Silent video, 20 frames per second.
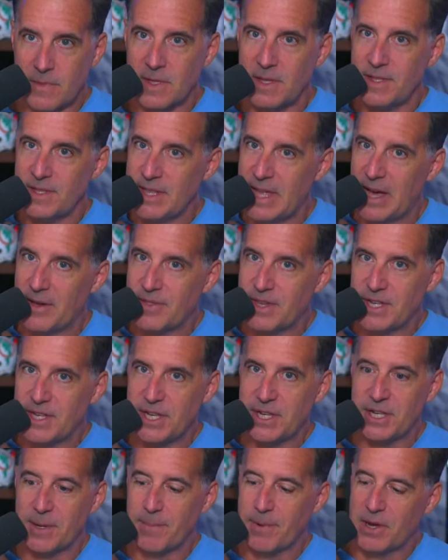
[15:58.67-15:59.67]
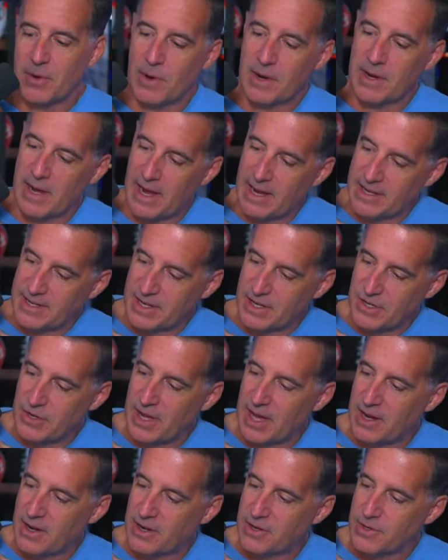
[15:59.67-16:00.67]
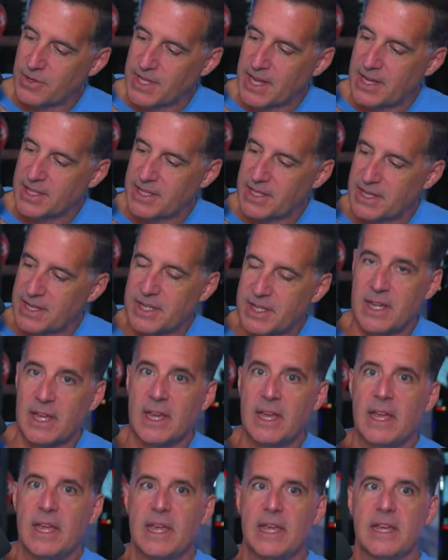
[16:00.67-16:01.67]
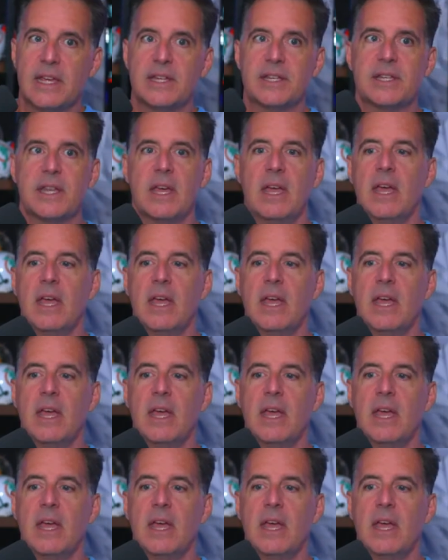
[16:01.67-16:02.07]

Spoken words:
Now, this is a big one, guys, and you got to understand this, is